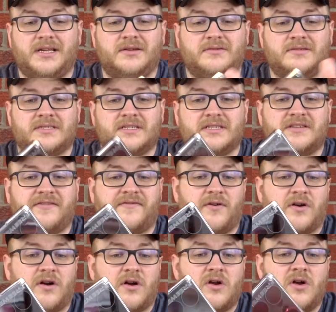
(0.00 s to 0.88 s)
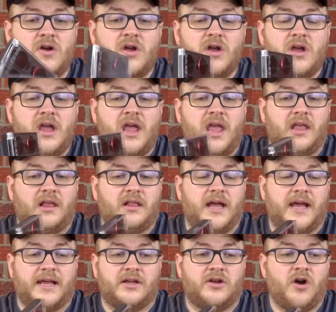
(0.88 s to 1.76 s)
to use this for
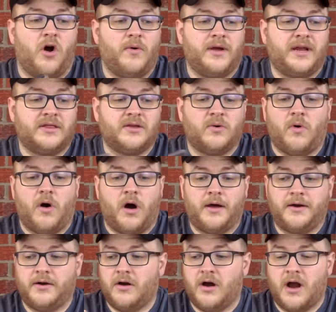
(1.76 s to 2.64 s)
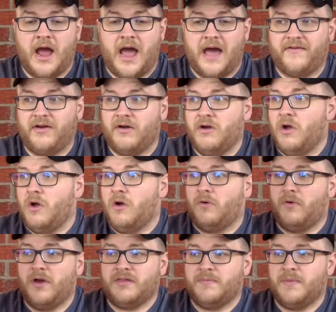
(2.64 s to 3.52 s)
like going in the water, or have it
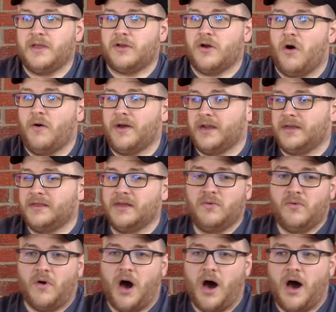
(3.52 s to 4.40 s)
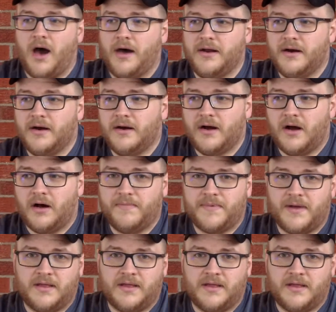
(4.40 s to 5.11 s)
with me going in the water, oh,